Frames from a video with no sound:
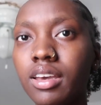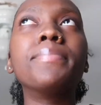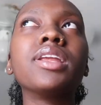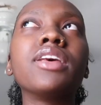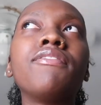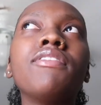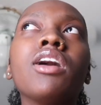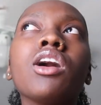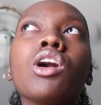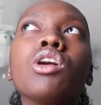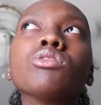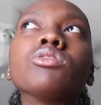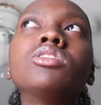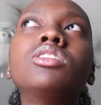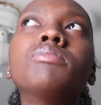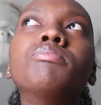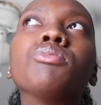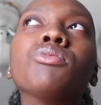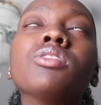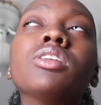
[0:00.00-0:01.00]
But if I go to
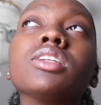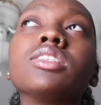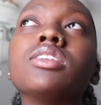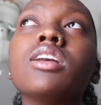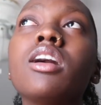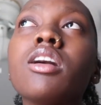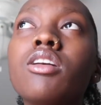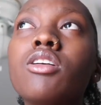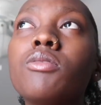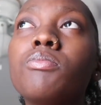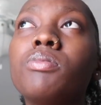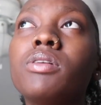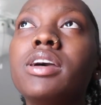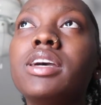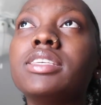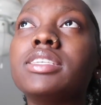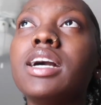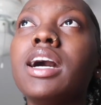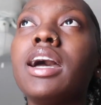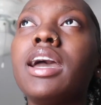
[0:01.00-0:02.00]
the Burrito Taco
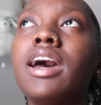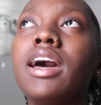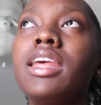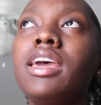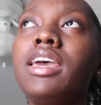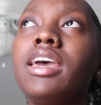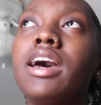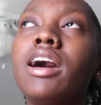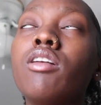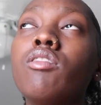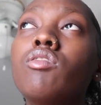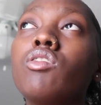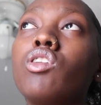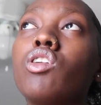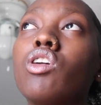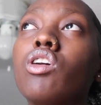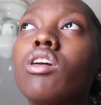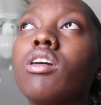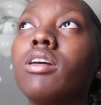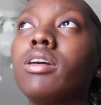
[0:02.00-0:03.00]
place, I gotta get out the
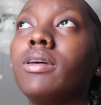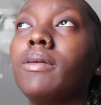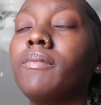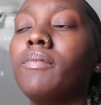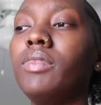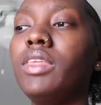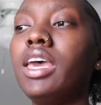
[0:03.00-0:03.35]
car.